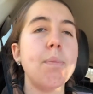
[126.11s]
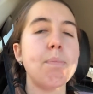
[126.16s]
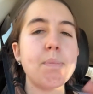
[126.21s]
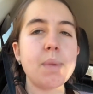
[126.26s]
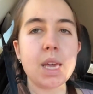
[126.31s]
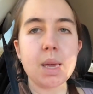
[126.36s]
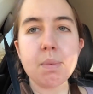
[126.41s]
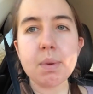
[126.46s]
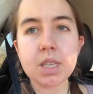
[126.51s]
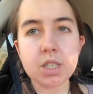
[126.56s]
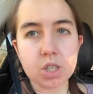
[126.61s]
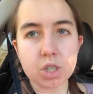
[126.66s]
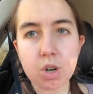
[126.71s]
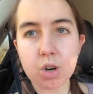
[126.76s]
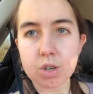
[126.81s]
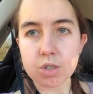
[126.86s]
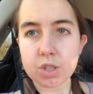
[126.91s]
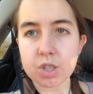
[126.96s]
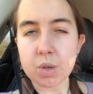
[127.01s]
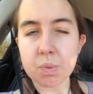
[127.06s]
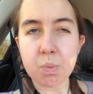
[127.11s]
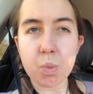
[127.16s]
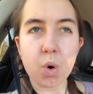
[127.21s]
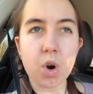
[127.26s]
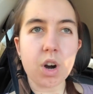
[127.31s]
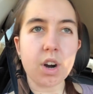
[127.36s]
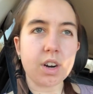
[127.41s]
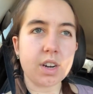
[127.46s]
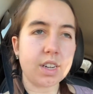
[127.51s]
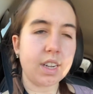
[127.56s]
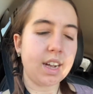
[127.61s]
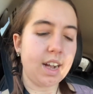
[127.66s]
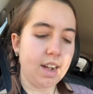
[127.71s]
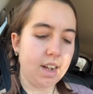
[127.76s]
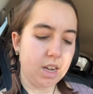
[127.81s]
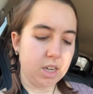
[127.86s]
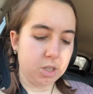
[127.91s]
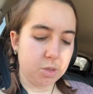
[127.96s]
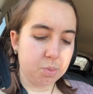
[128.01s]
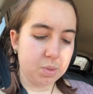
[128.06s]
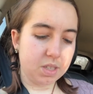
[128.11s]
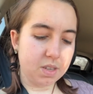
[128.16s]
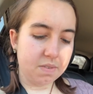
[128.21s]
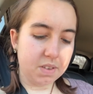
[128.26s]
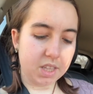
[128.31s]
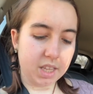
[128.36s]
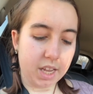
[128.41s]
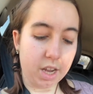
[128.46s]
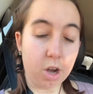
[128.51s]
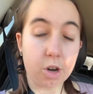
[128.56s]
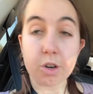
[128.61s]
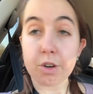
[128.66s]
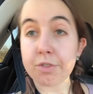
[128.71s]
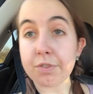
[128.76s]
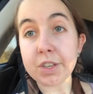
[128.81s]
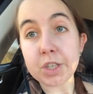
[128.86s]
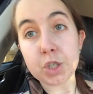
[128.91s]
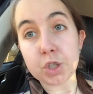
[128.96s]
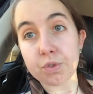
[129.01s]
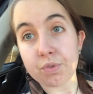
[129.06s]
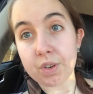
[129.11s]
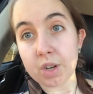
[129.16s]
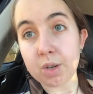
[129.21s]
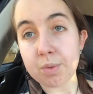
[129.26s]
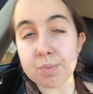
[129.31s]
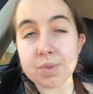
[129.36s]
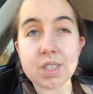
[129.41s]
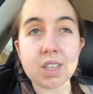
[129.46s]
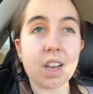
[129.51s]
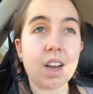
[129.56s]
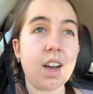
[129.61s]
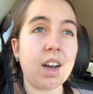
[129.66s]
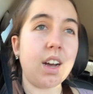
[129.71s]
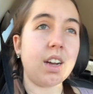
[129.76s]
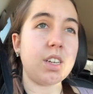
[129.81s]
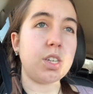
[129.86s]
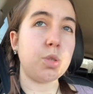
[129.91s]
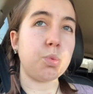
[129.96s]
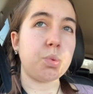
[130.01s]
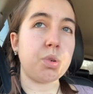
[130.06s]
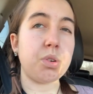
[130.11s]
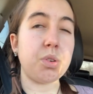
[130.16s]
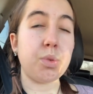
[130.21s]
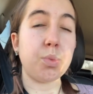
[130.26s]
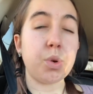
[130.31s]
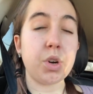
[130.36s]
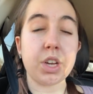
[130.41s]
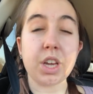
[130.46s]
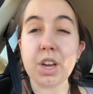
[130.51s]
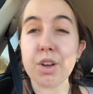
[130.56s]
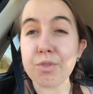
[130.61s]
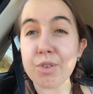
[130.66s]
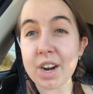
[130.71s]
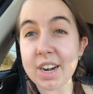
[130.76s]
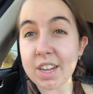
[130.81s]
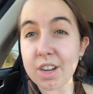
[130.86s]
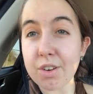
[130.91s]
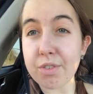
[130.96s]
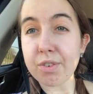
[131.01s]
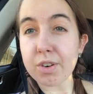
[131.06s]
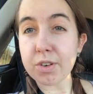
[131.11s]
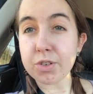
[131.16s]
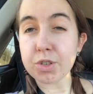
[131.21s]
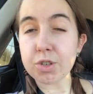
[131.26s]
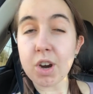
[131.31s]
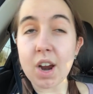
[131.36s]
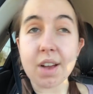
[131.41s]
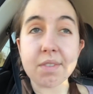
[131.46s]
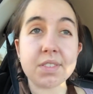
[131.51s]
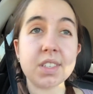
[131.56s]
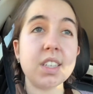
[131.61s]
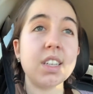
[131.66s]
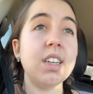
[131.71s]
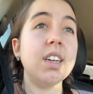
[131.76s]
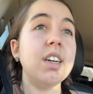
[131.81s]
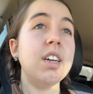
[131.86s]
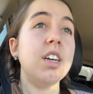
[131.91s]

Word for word: maybe start some work uh, specifically on our feature films because uh, we're working on writing our first drafts.